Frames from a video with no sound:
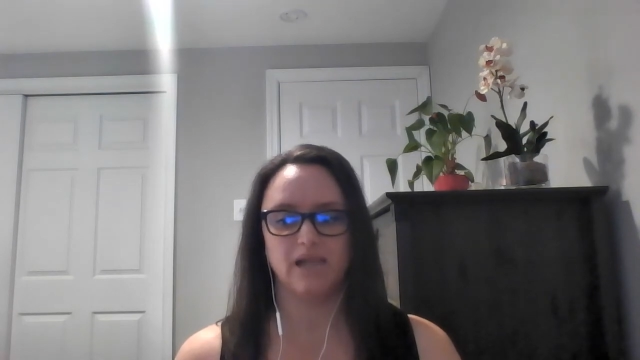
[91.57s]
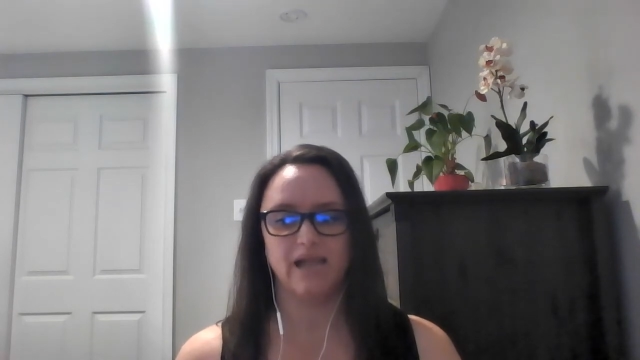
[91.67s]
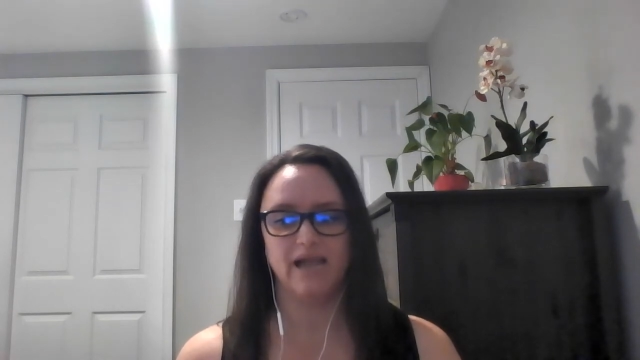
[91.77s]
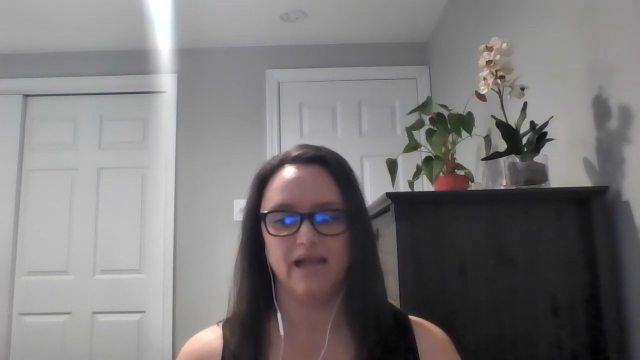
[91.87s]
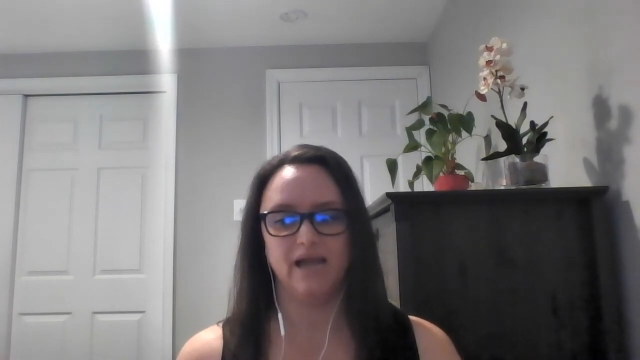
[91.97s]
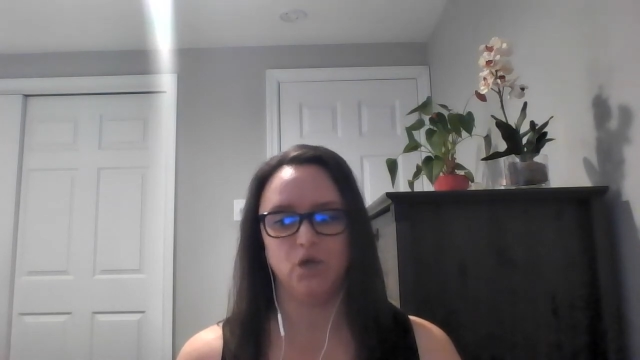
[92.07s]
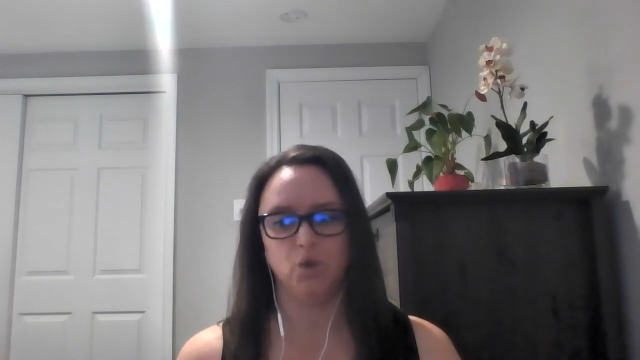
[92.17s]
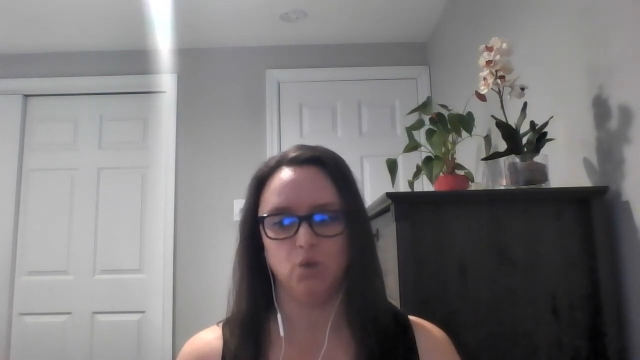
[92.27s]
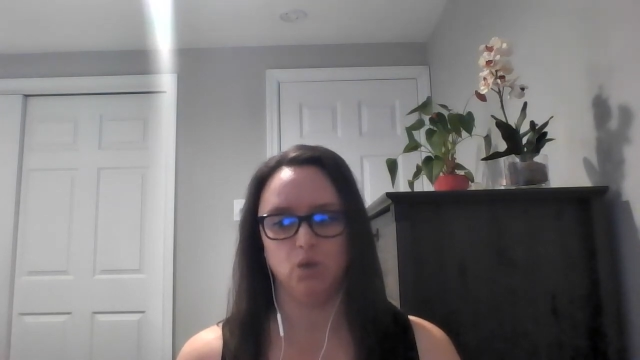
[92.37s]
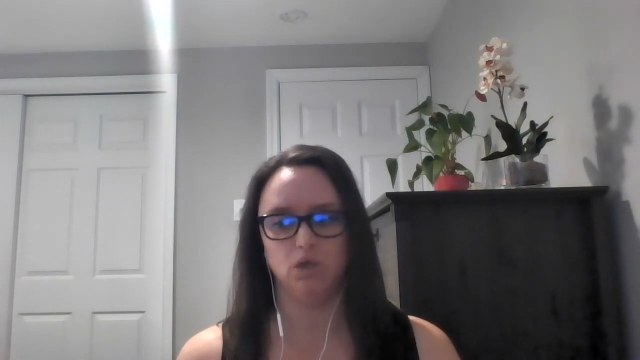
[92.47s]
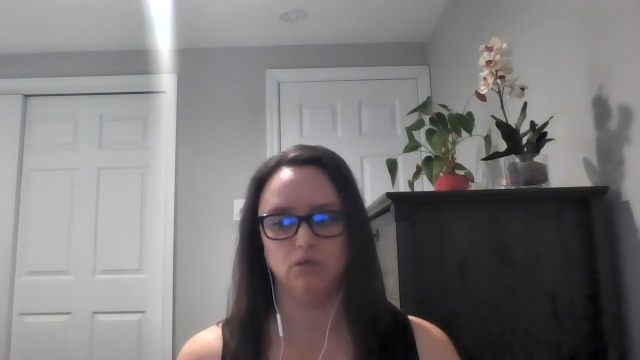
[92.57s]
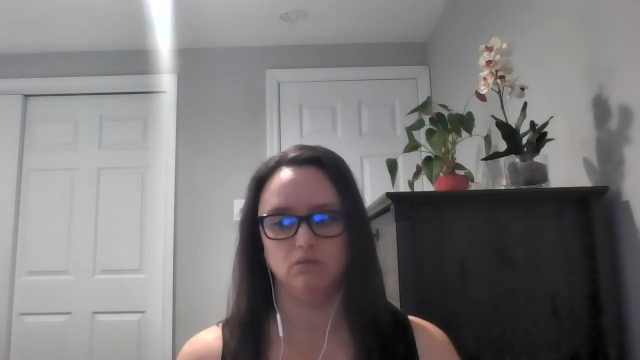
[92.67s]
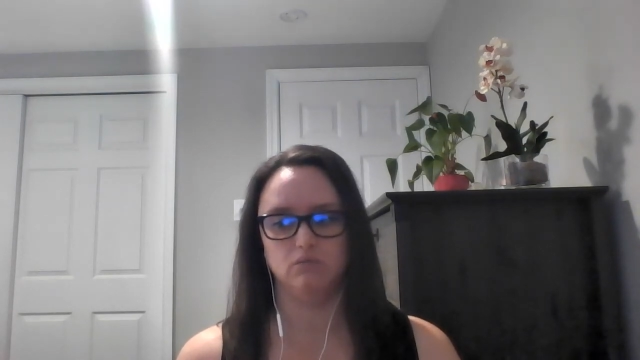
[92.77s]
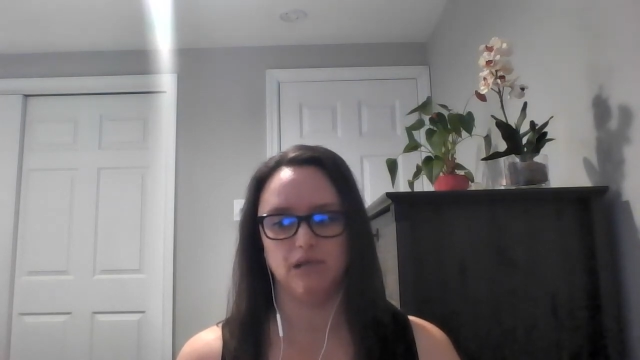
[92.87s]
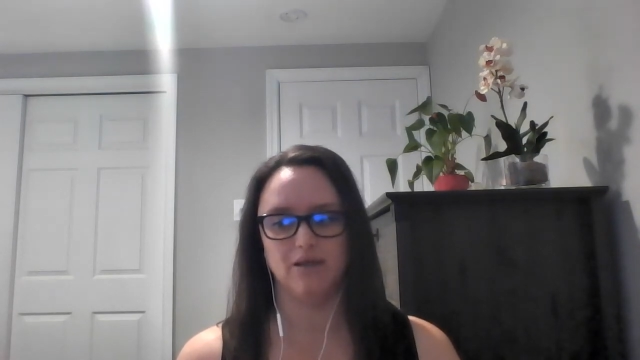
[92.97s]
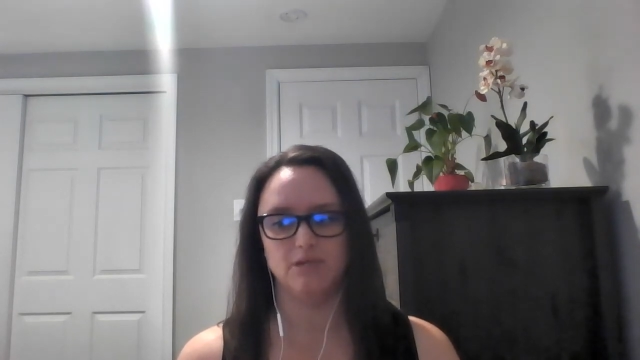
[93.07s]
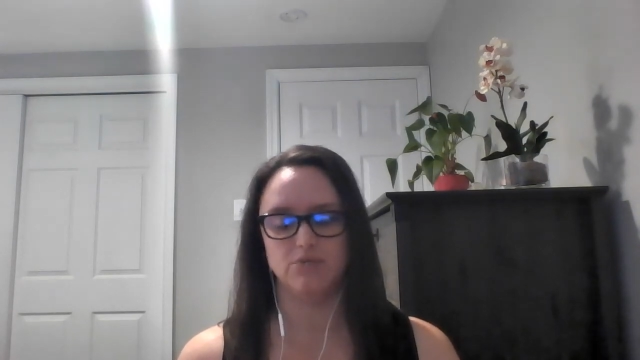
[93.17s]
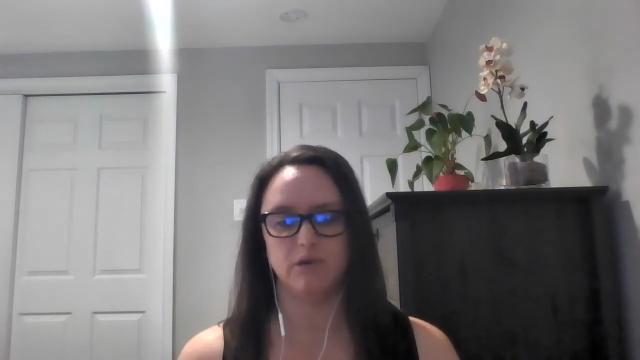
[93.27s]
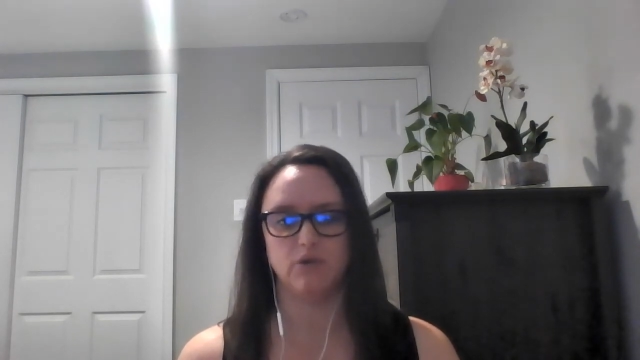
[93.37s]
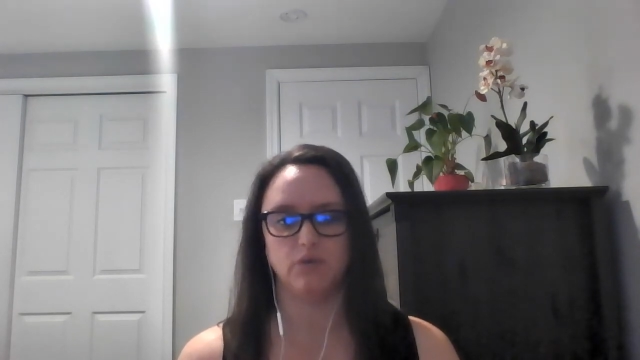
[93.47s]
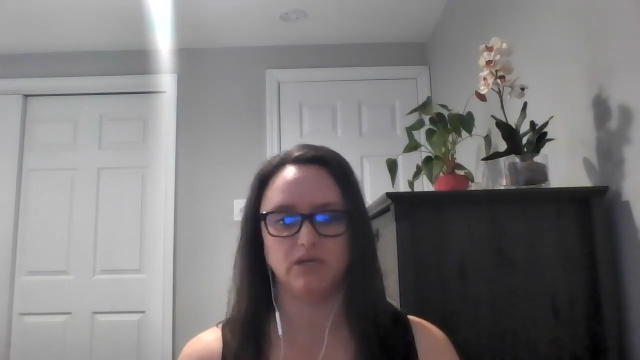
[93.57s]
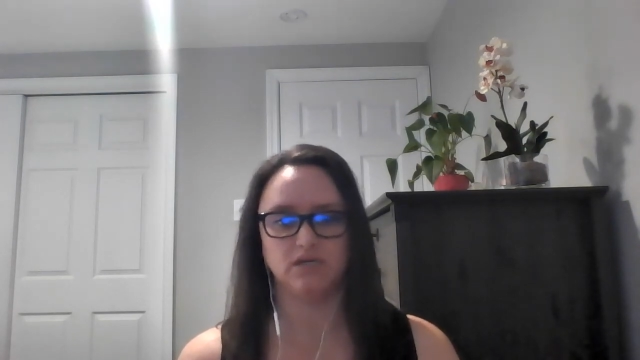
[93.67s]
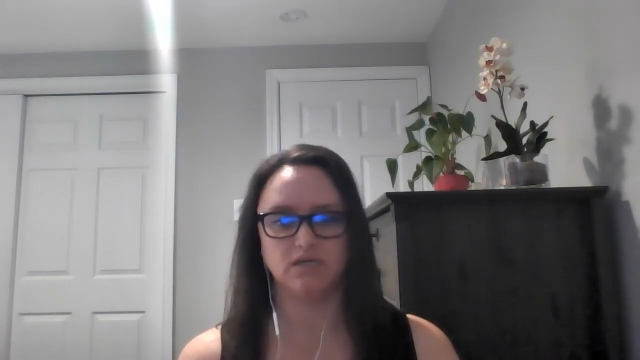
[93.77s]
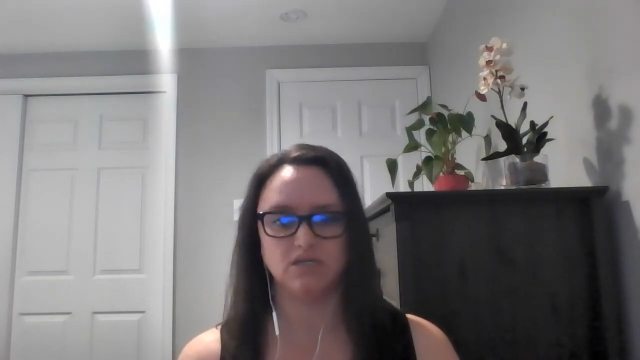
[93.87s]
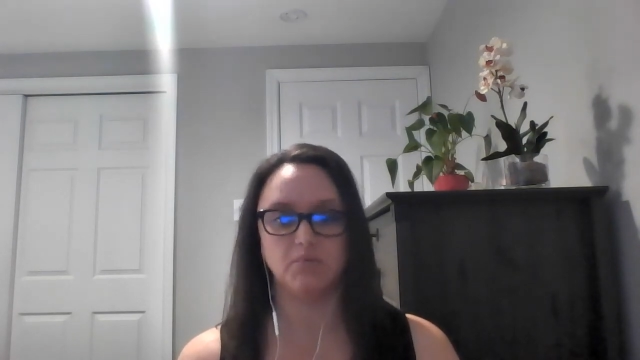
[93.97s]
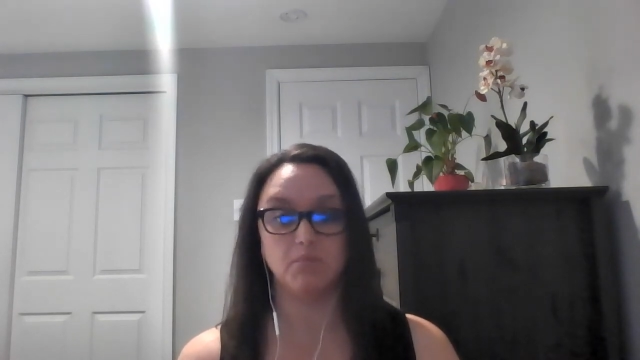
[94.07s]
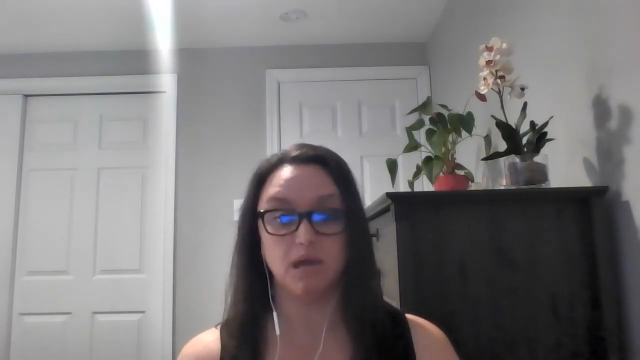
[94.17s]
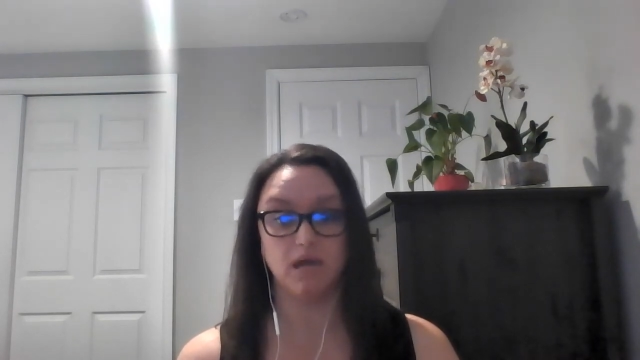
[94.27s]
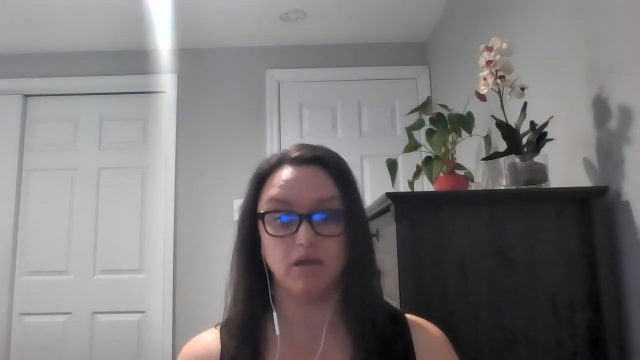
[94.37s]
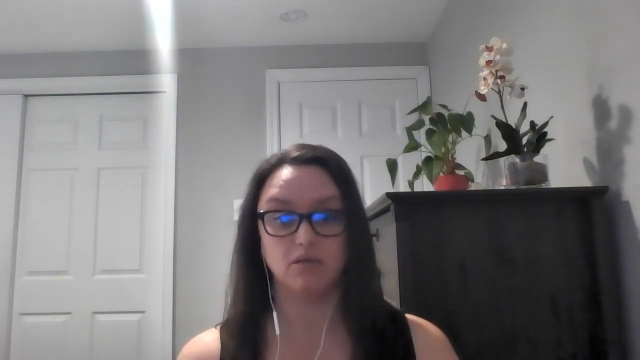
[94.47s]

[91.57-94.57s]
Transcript: how much money we needed to make